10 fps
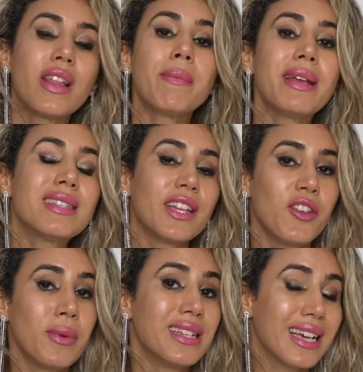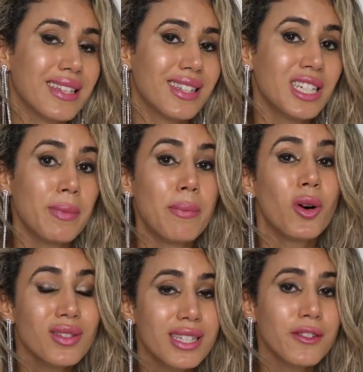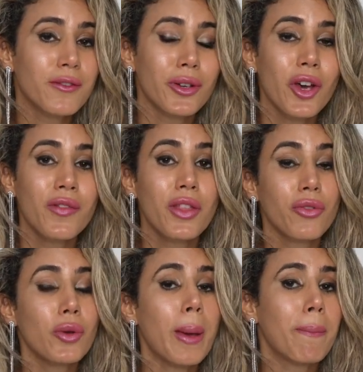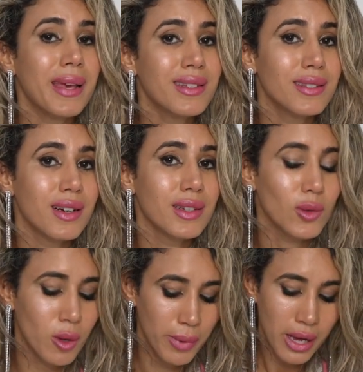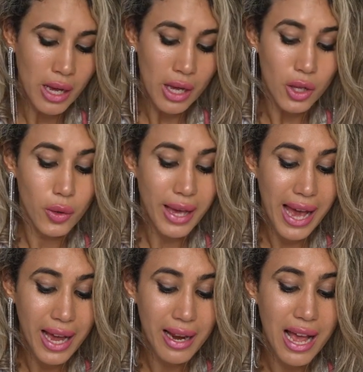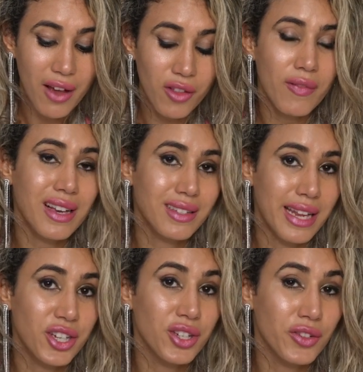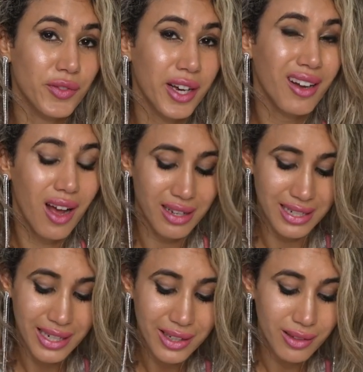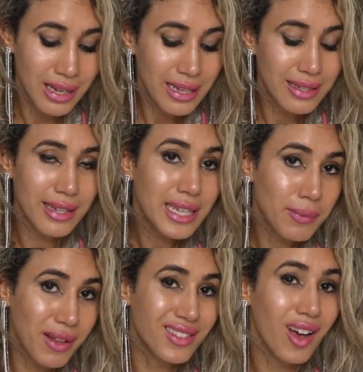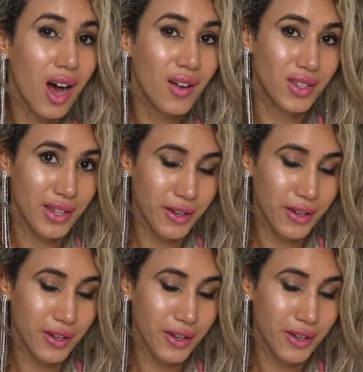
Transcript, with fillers: that means that if you've been tested to be positive for COVID through a PCR swab, you can have the vaccination deferred until six months after the